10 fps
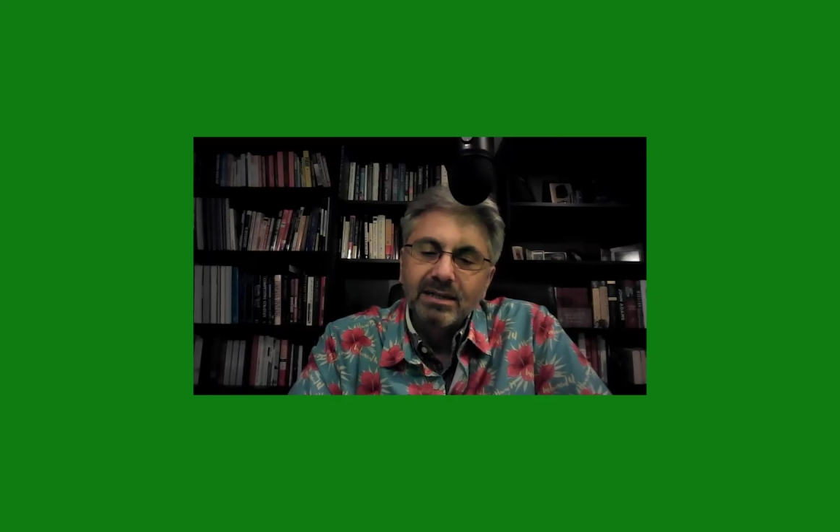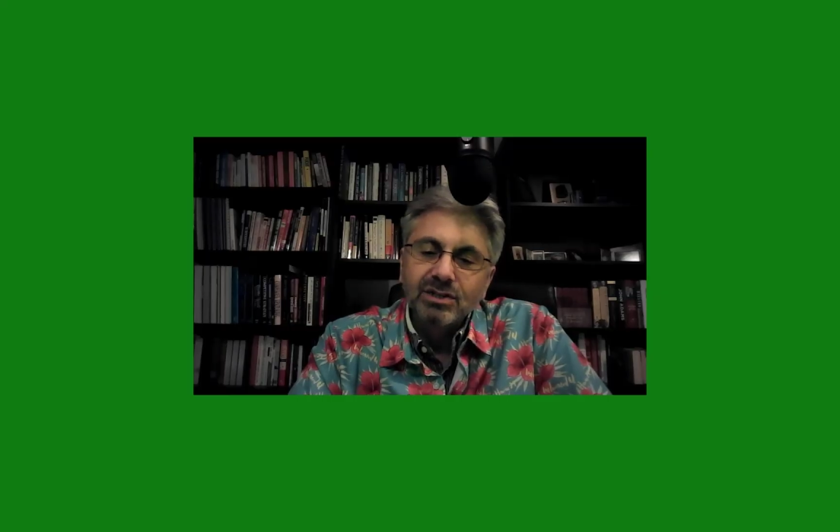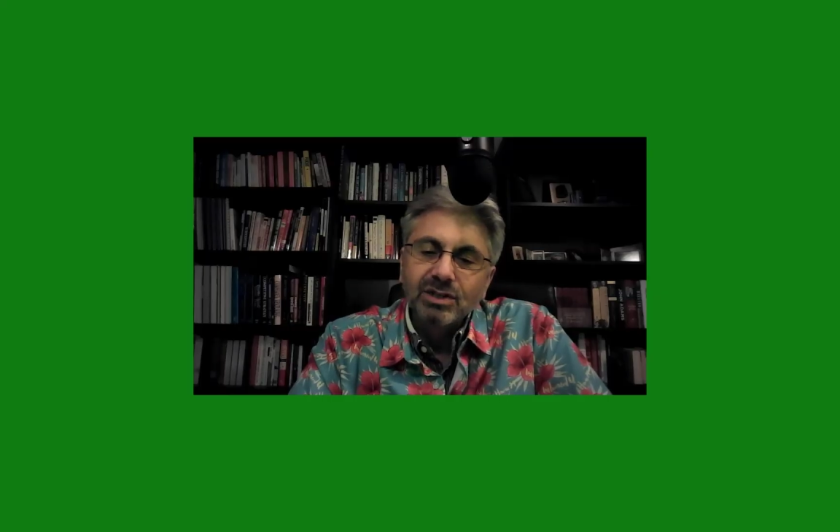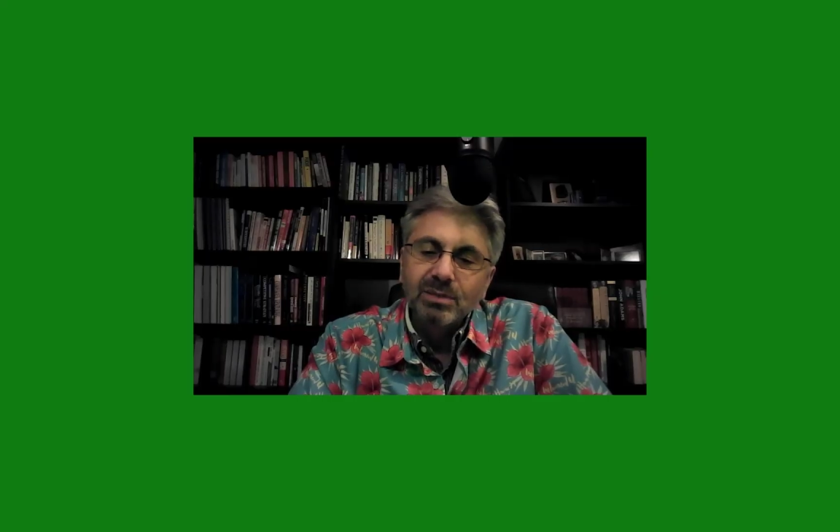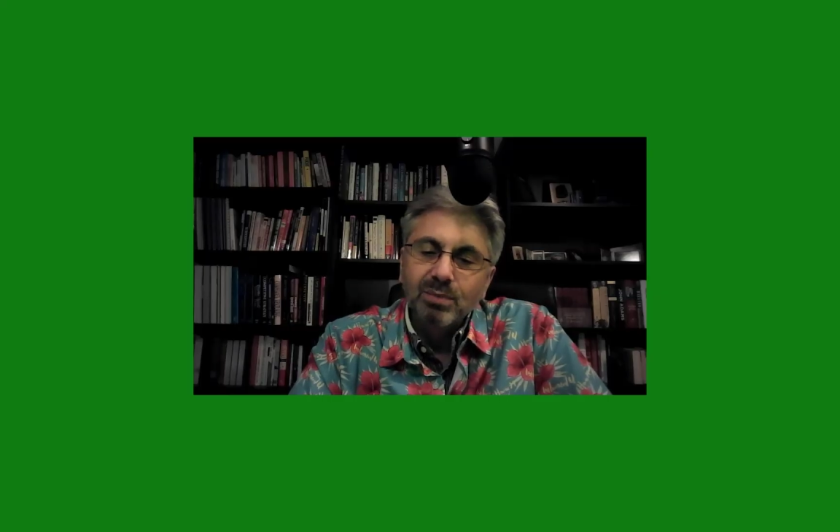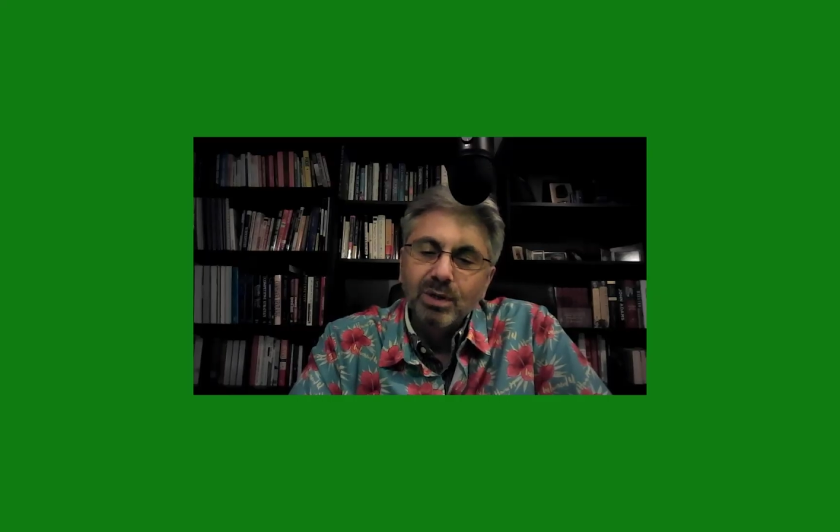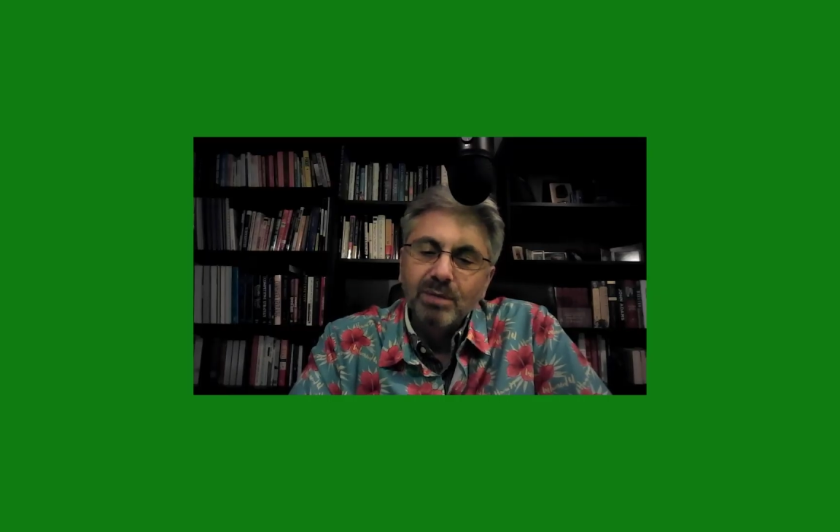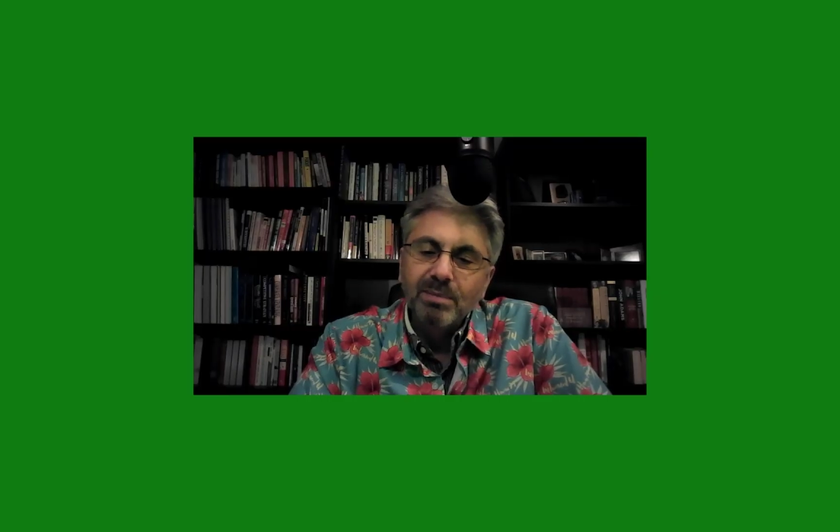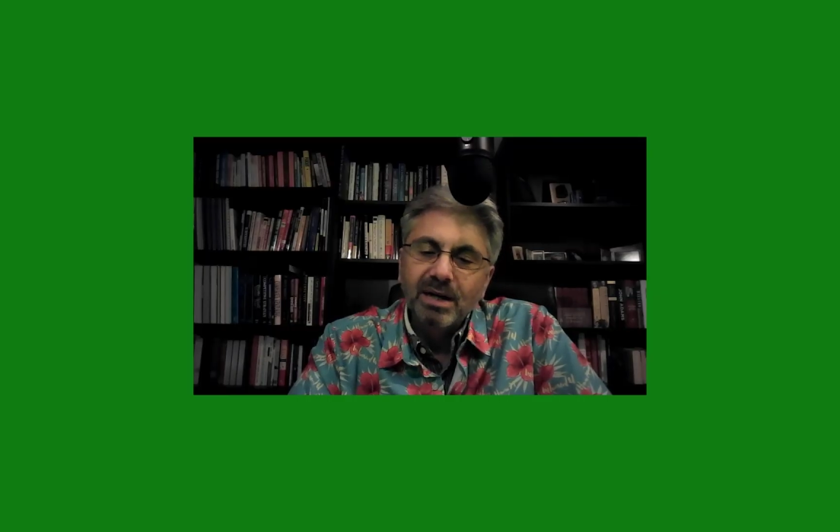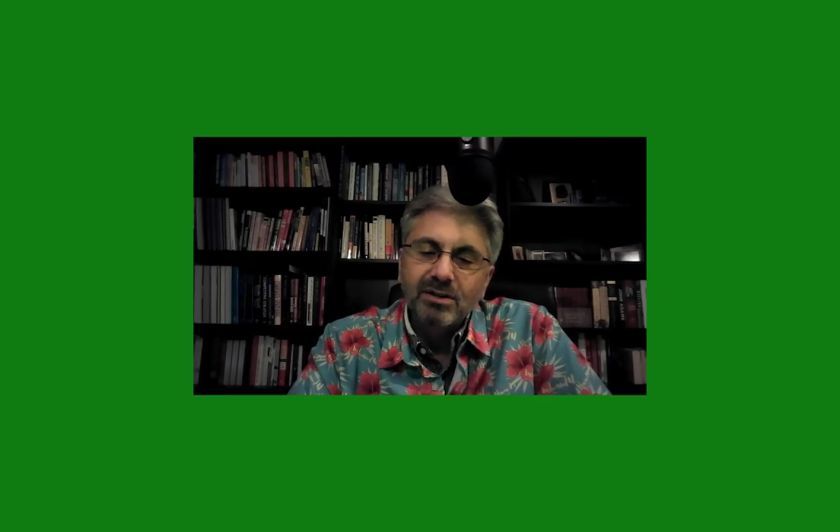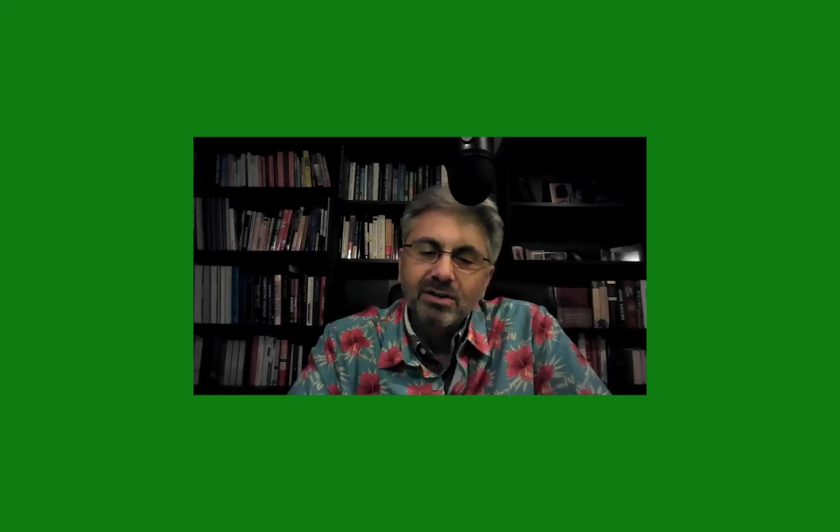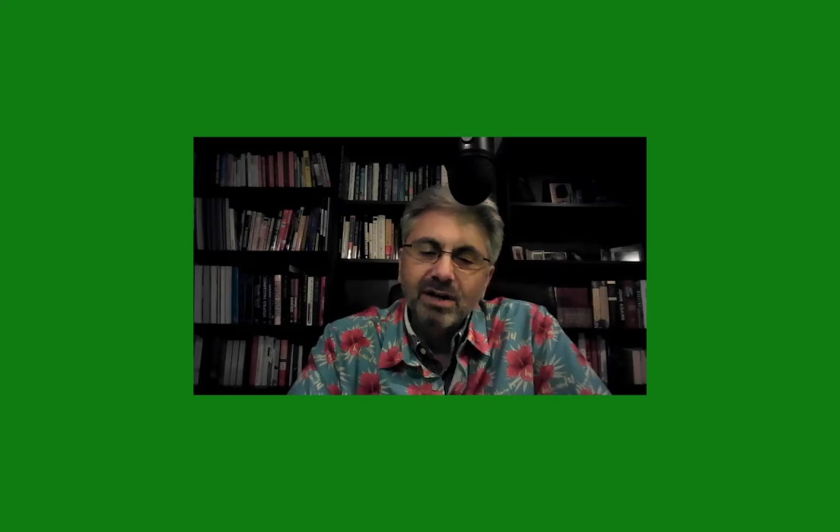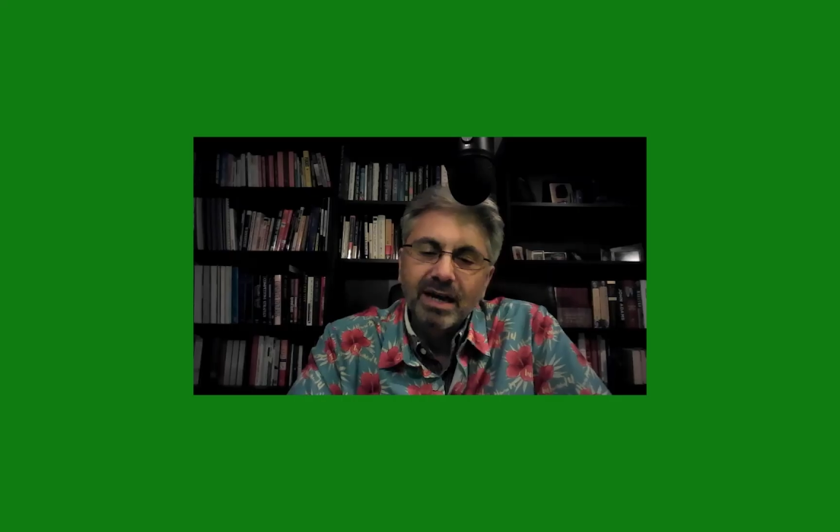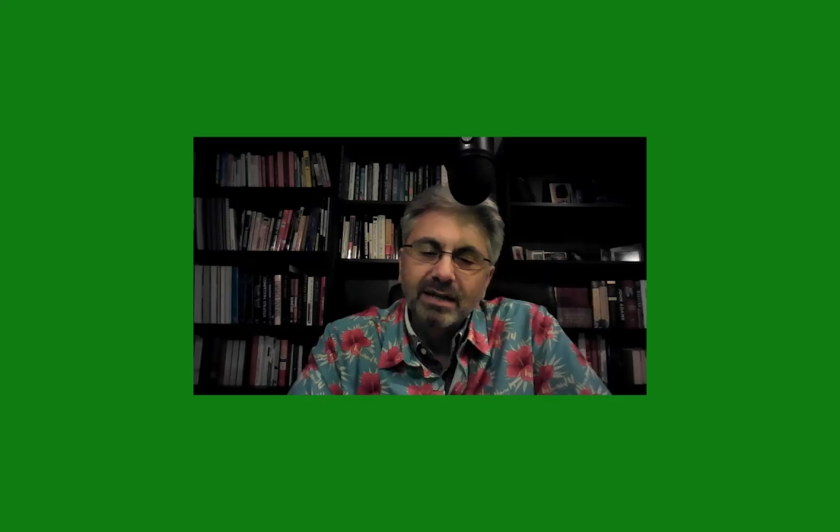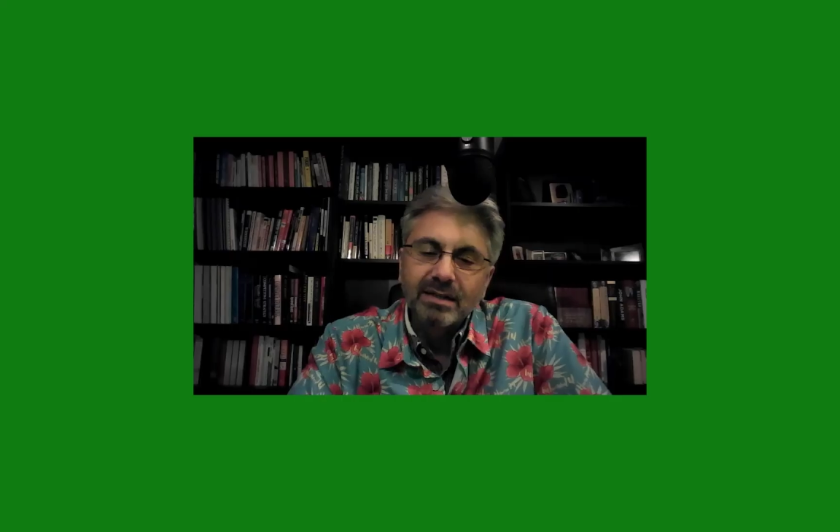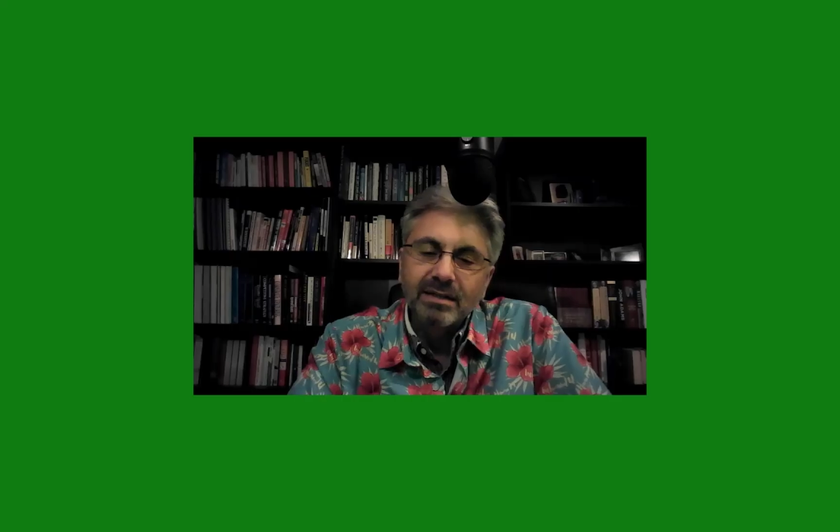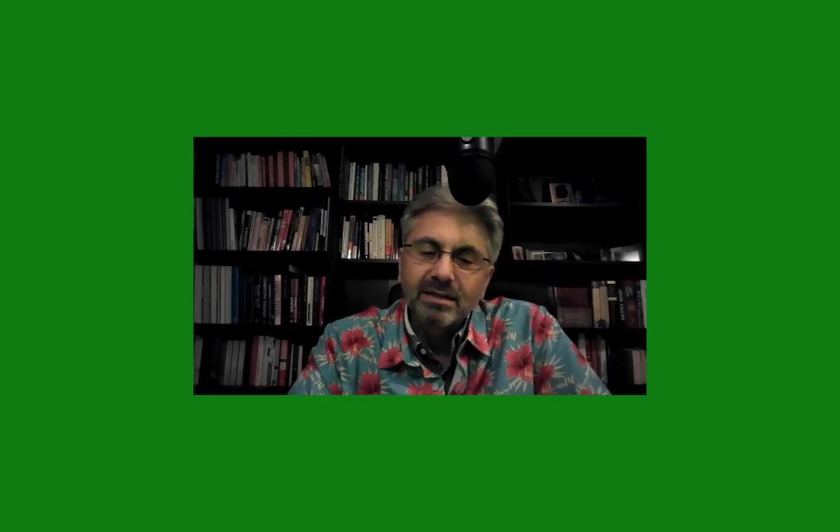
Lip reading: she put upon her head.